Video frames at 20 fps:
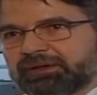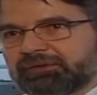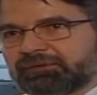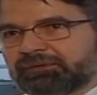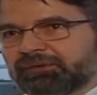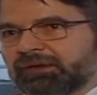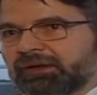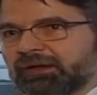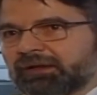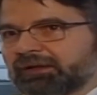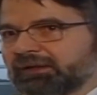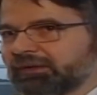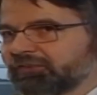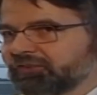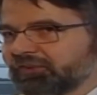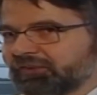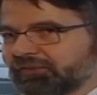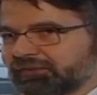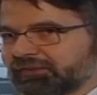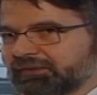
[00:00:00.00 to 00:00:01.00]
its regular
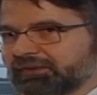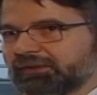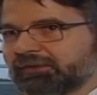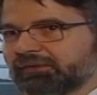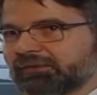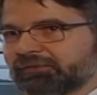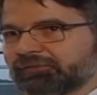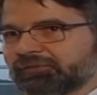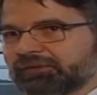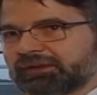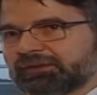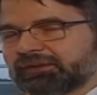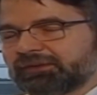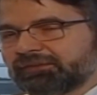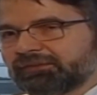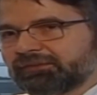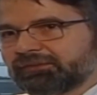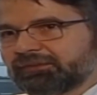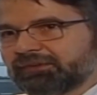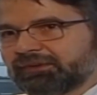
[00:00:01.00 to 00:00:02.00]
clients.
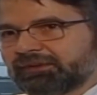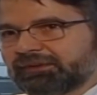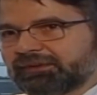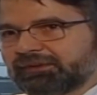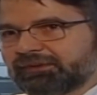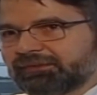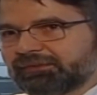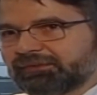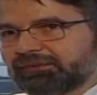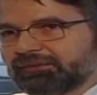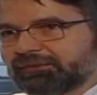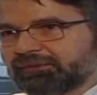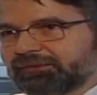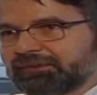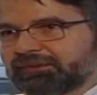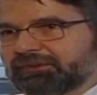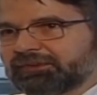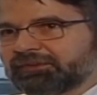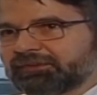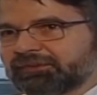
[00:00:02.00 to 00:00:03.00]
It is very euh,
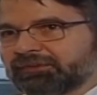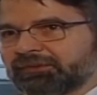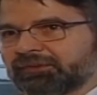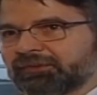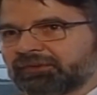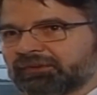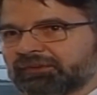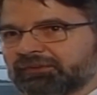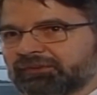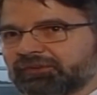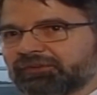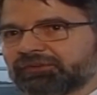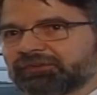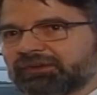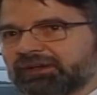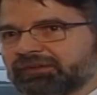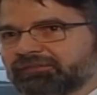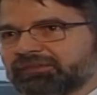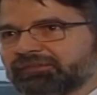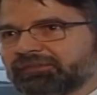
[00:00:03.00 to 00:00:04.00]
lively, and we
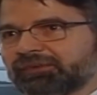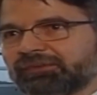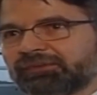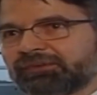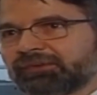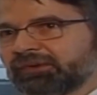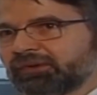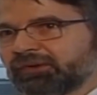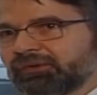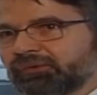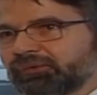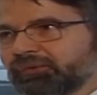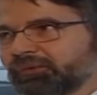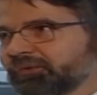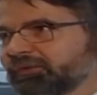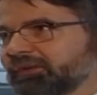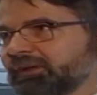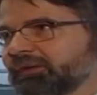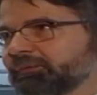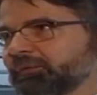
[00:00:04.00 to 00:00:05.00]
serve about 500
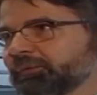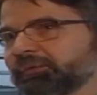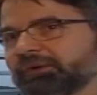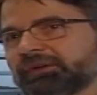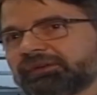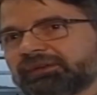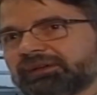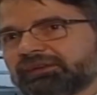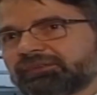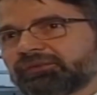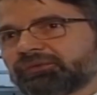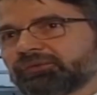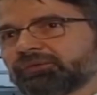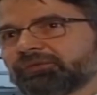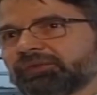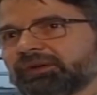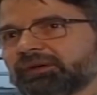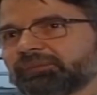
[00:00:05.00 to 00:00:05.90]
people per day.